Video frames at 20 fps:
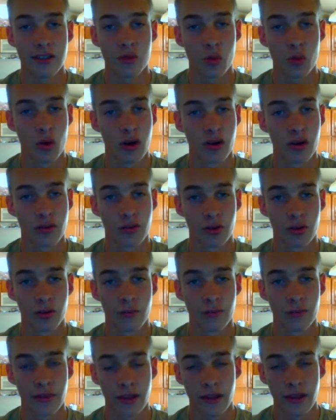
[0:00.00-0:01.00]
It's
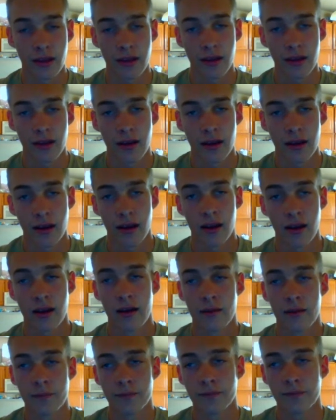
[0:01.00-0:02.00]
wonderful.
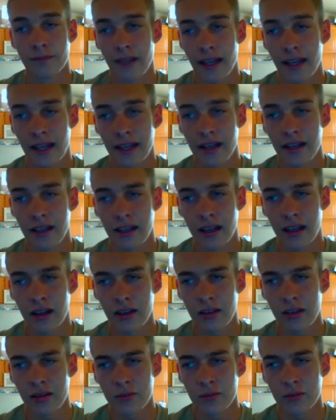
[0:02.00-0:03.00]
For
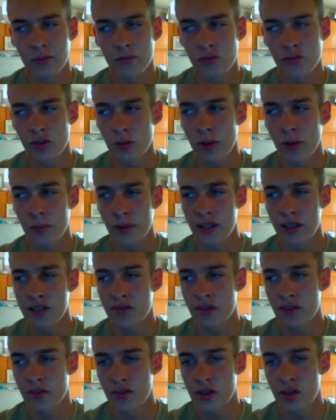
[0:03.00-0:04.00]
my
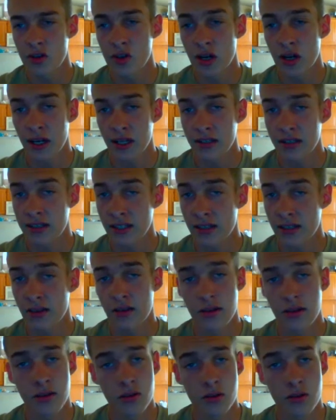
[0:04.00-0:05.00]
plans for the future, I
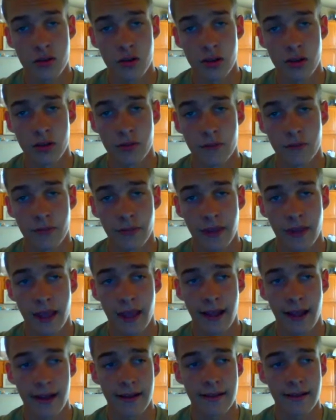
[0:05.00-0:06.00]
continue to do drill,
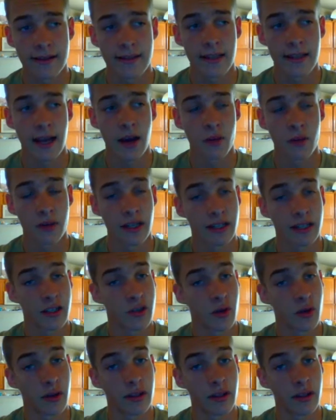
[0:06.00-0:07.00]
and I would like
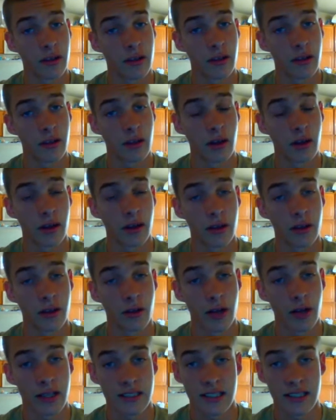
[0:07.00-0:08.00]
to join the
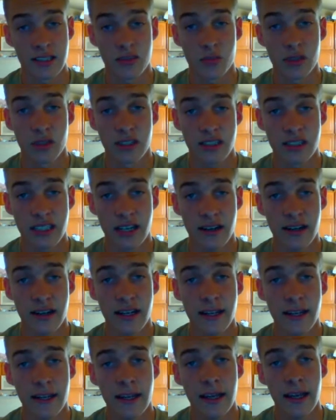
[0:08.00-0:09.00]
United States
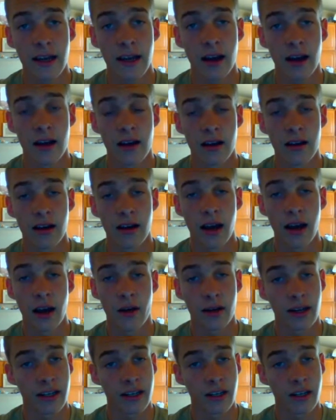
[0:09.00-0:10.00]
military.
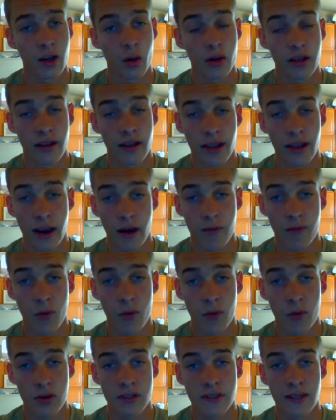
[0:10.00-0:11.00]
I would like to go into the Air
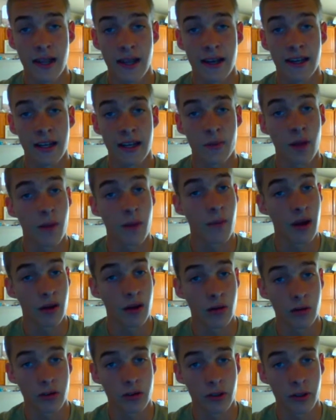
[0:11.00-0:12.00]
Force and get my
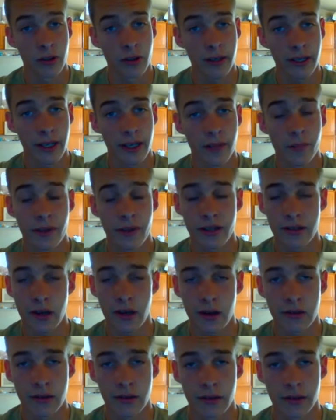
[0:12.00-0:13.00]
medical degree and be a
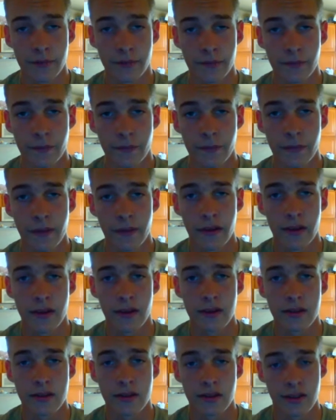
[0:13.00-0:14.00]
doctor.
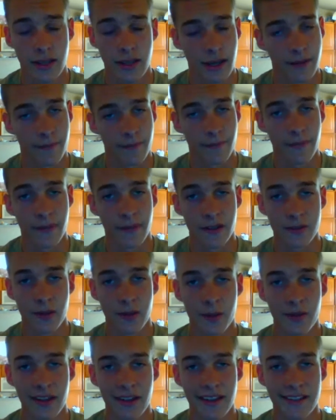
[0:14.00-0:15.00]
So yeah, there's
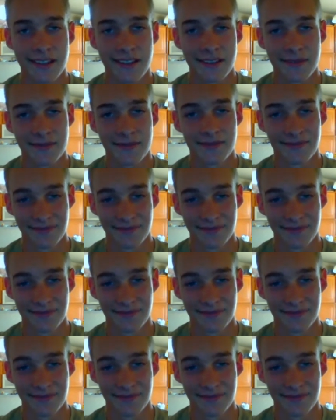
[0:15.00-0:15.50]
my plans.